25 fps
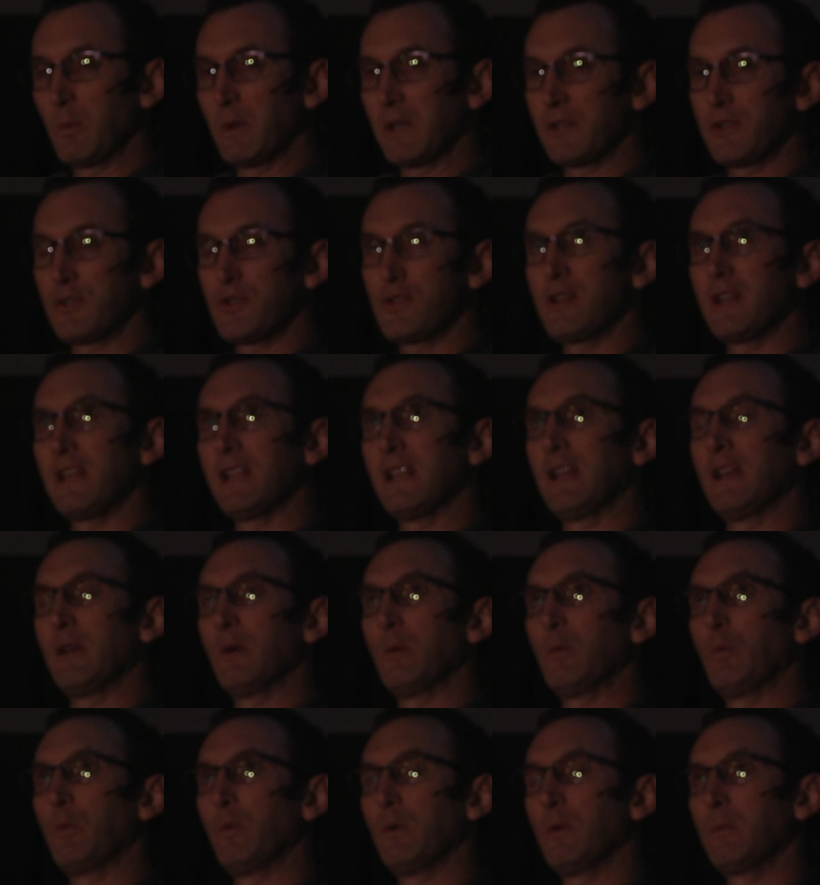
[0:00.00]
which
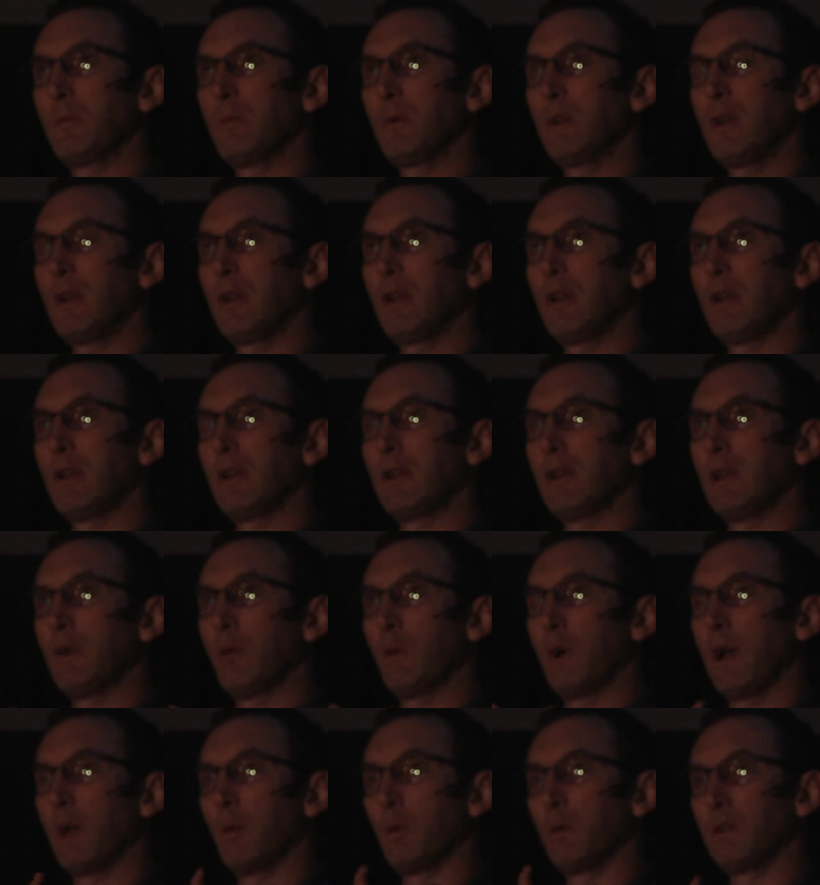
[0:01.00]

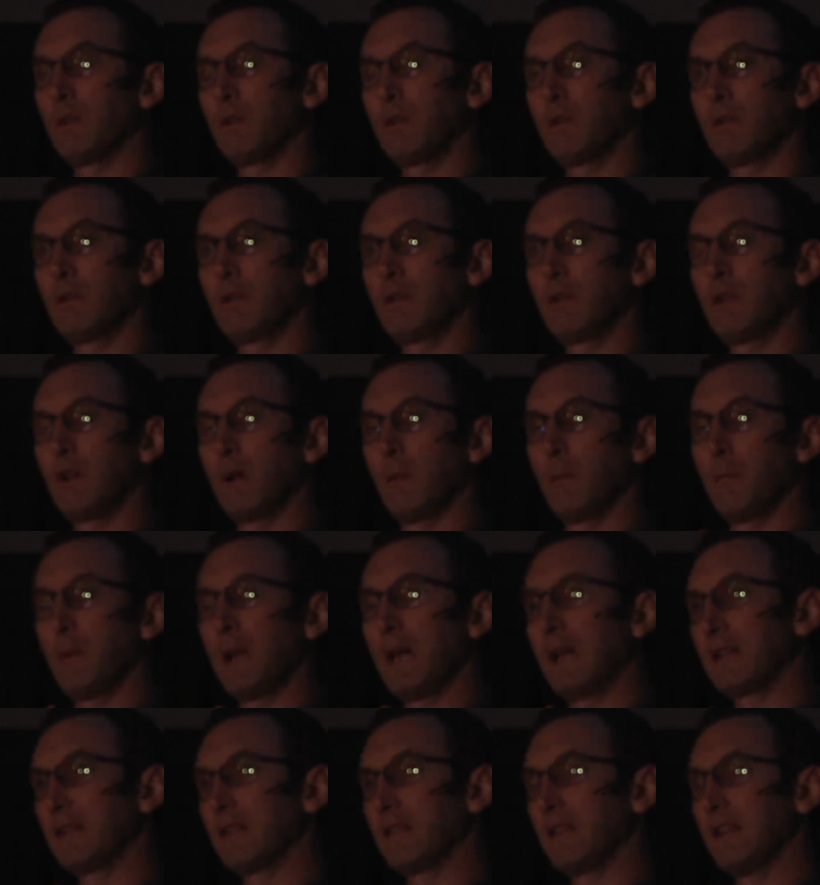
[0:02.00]
I would come
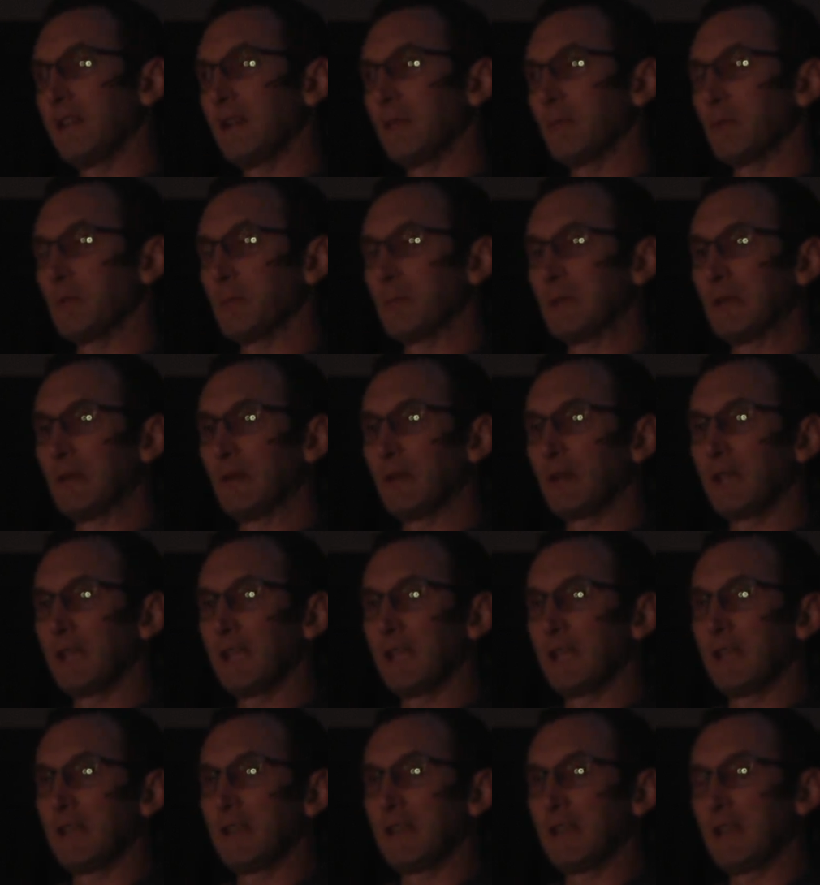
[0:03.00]
back to the edit room and look
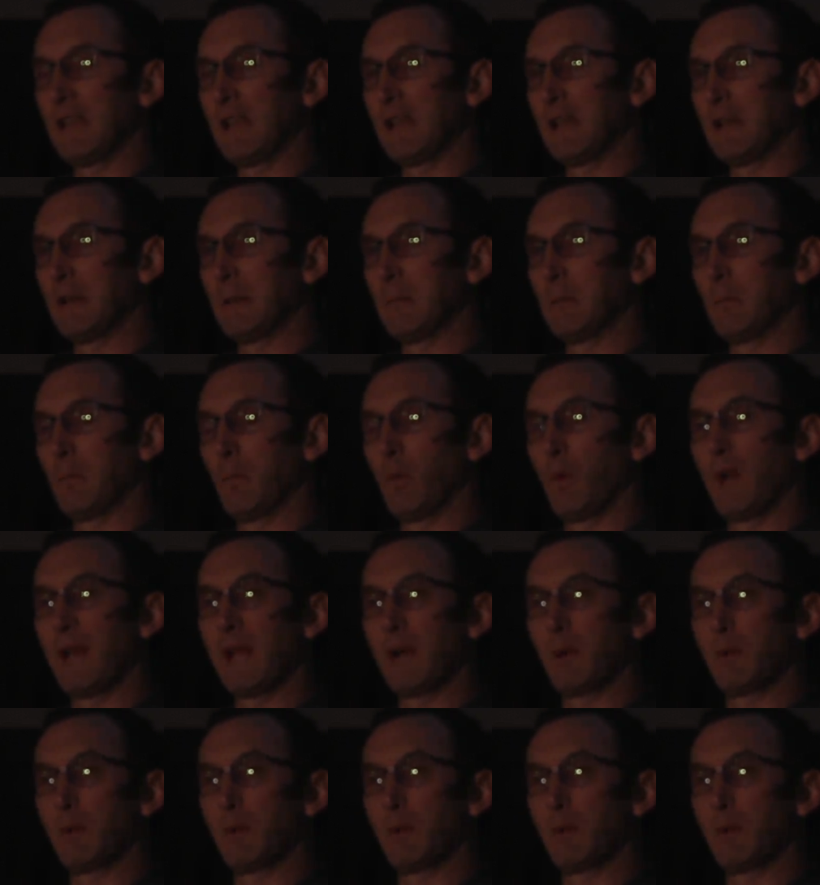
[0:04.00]
at what I